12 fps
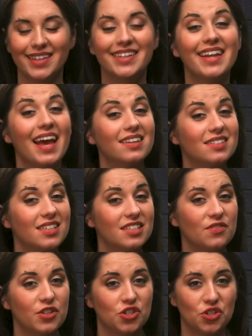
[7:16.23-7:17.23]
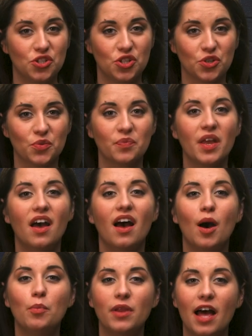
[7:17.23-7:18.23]
Next is Vision two,
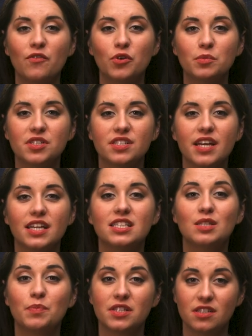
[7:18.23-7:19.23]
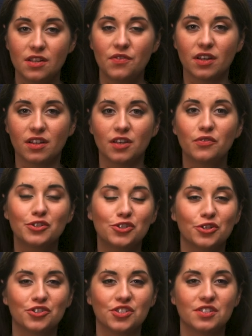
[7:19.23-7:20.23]
a platform designed specifically for
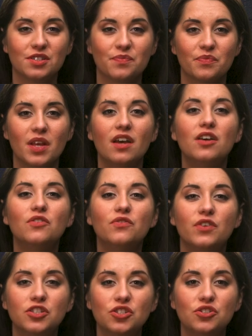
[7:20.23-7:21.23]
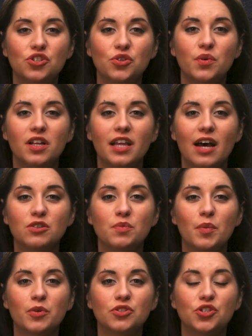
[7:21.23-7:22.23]
churches. Vision two allows
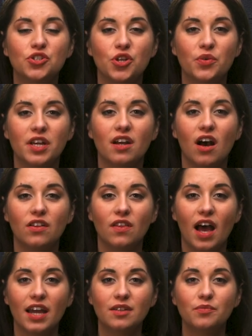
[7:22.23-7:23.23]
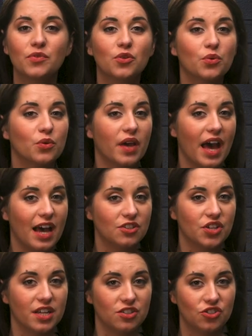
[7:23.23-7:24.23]
members to donate online, through
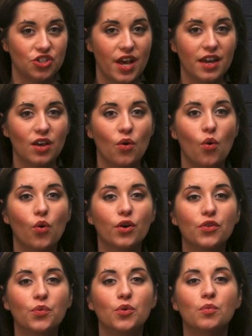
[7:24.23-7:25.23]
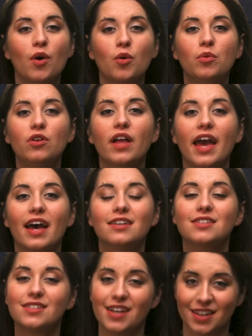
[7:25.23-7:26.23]
cash and check, or through mobile
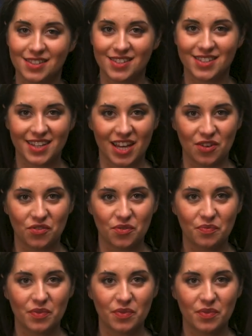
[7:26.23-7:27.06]
and text to give.